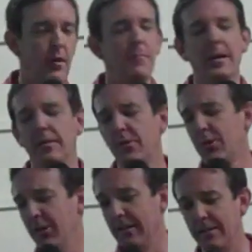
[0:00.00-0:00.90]
Oh my
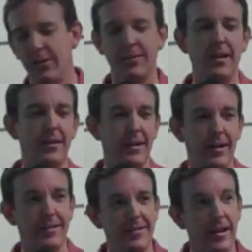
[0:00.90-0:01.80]
goodness,
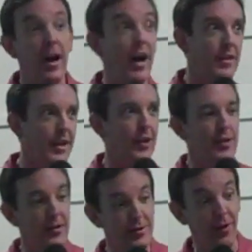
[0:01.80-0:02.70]
I think I
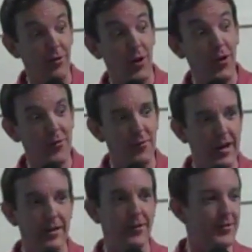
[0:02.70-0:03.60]
touched the third
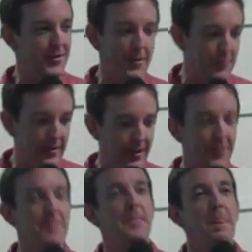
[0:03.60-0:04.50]
rail or something, you
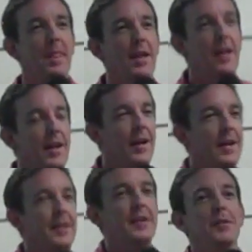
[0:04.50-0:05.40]
know.
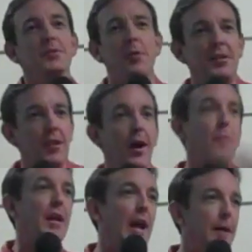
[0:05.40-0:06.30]
So we
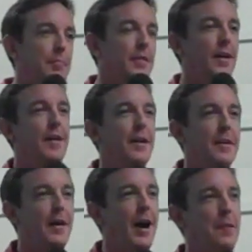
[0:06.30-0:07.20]
saw what happened.
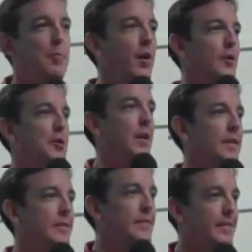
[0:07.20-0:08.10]
I
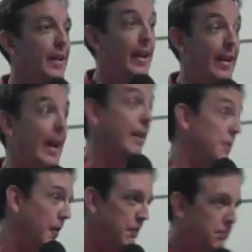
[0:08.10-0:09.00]
apologized,
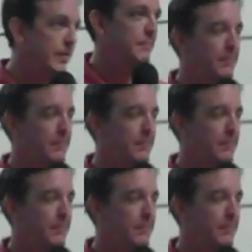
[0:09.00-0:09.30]
and